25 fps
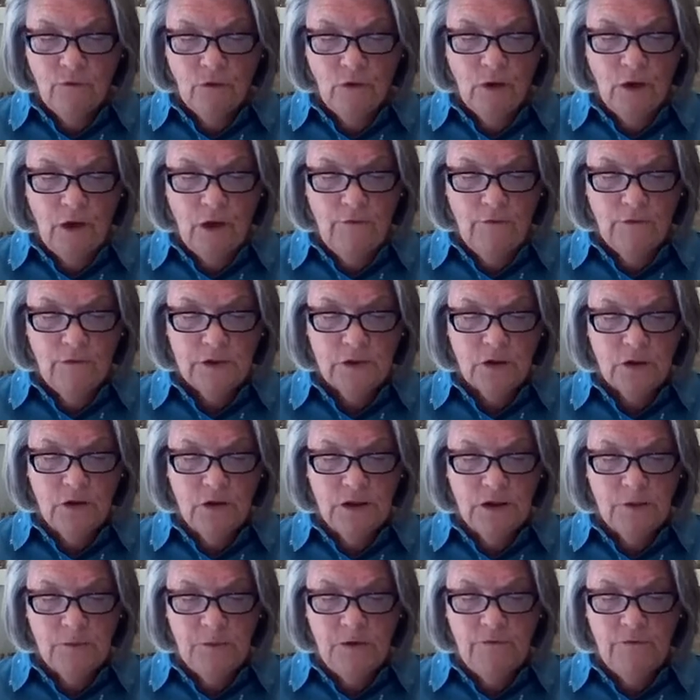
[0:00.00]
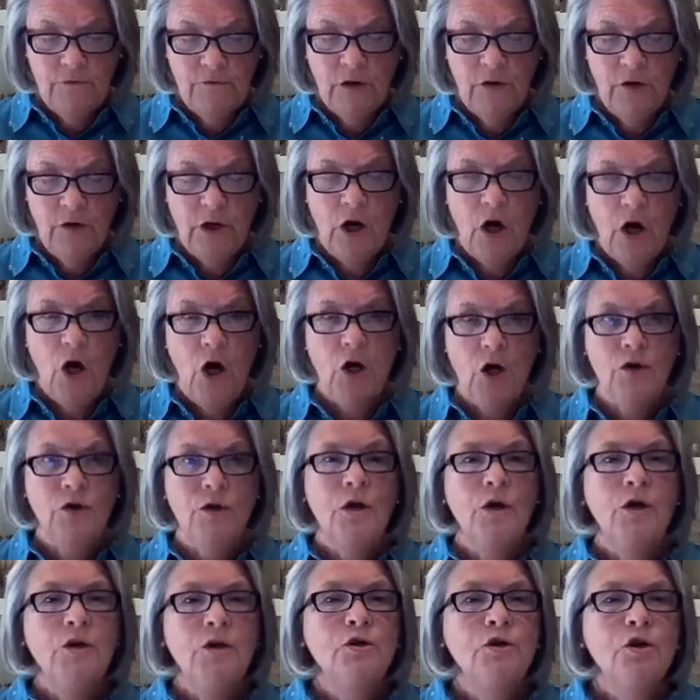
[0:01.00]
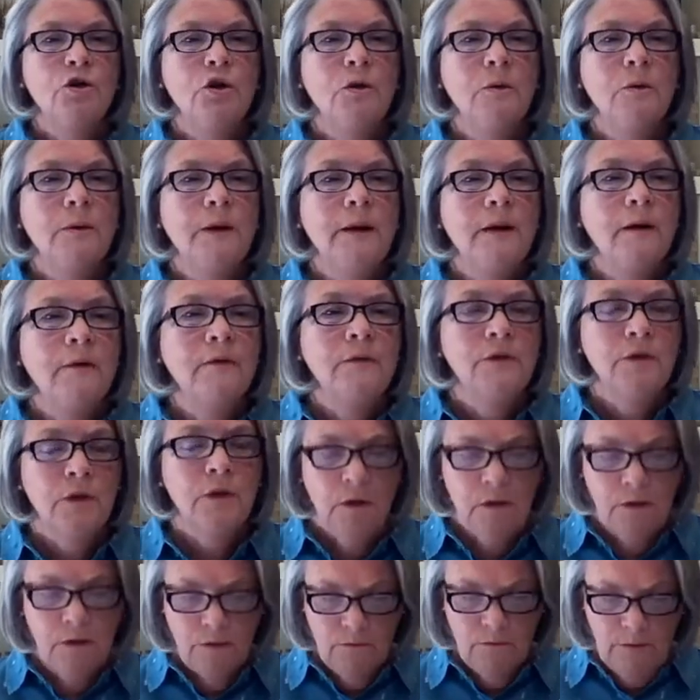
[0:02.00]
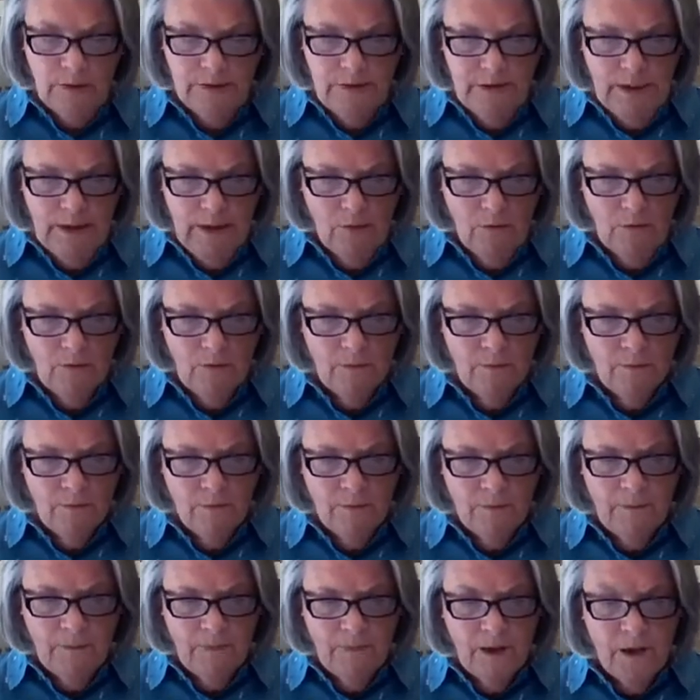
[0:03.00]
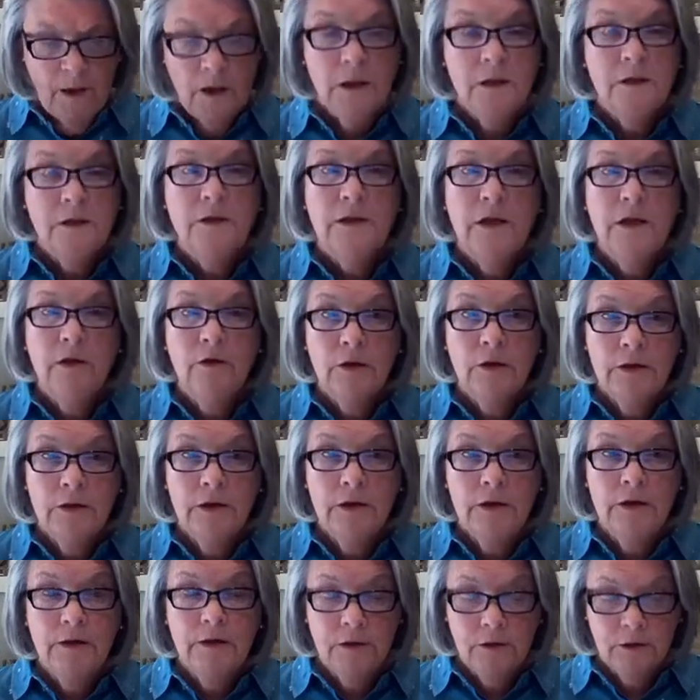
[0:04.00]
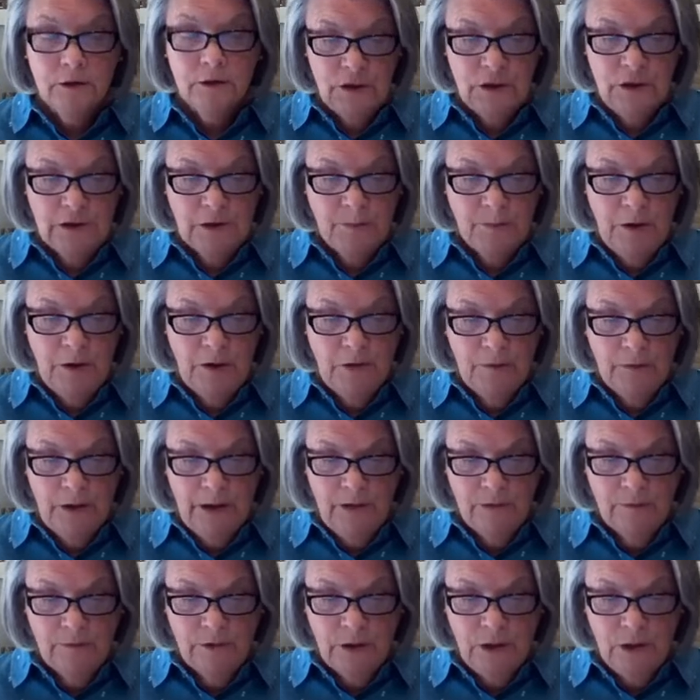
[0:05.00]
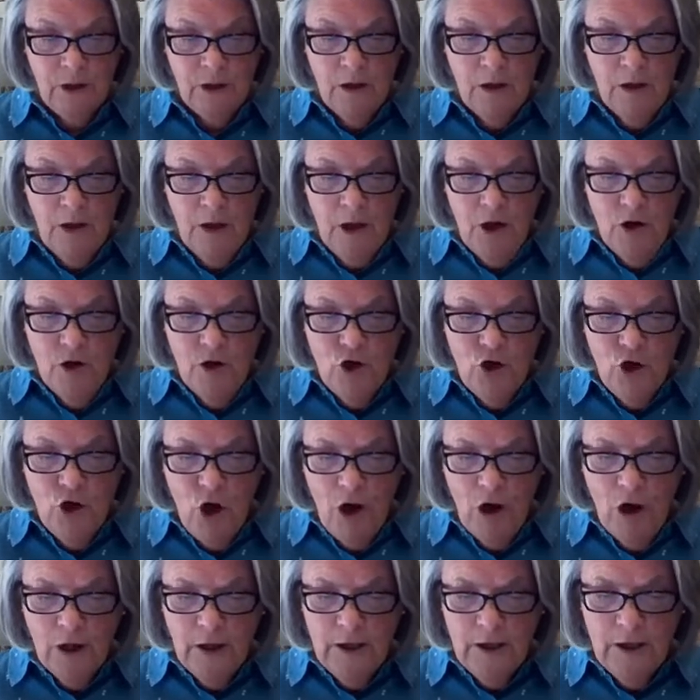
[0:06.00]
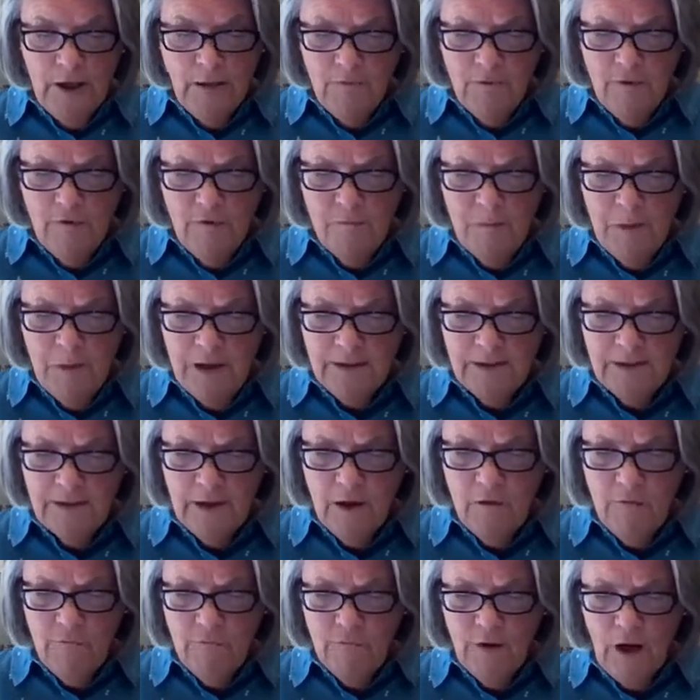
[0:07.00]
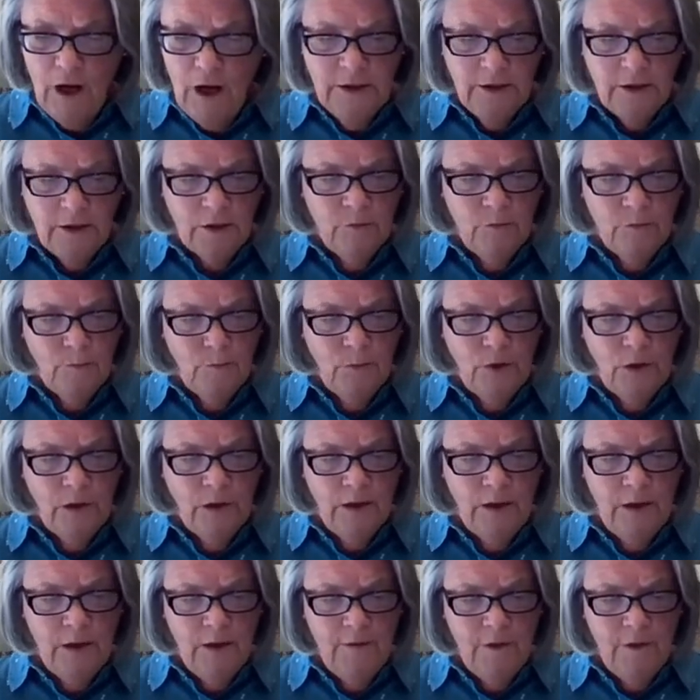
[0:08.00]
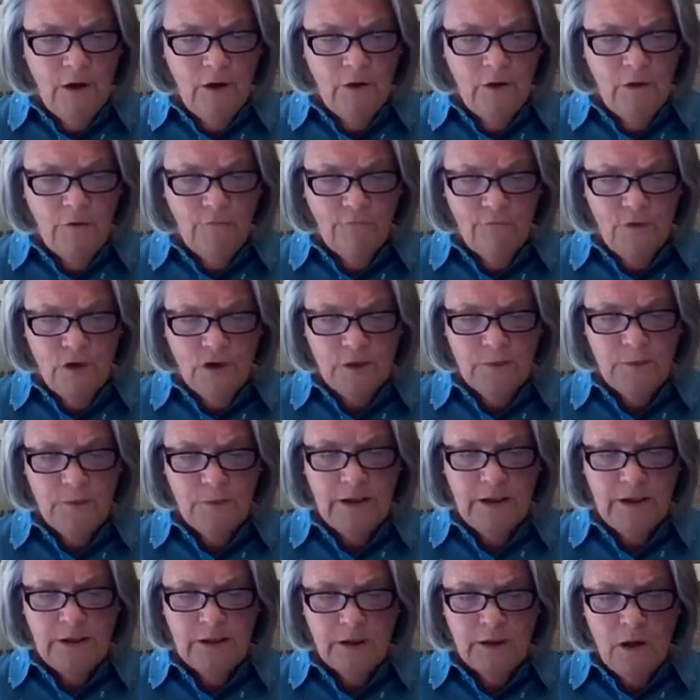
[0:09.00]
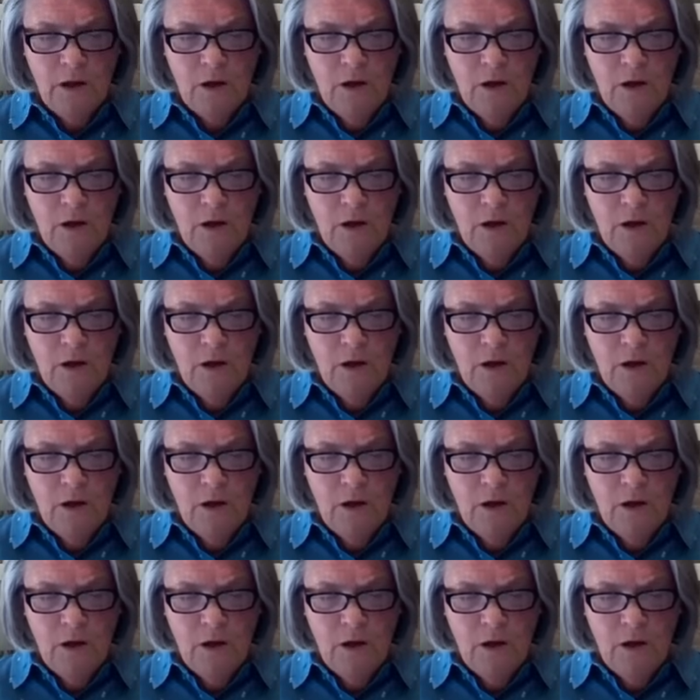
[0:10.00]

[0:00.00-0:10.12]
or life is going to be very hard. Turn around right now. And Sarah did. She spun around. Knock it out of myself? I didn't put it in there in the first place.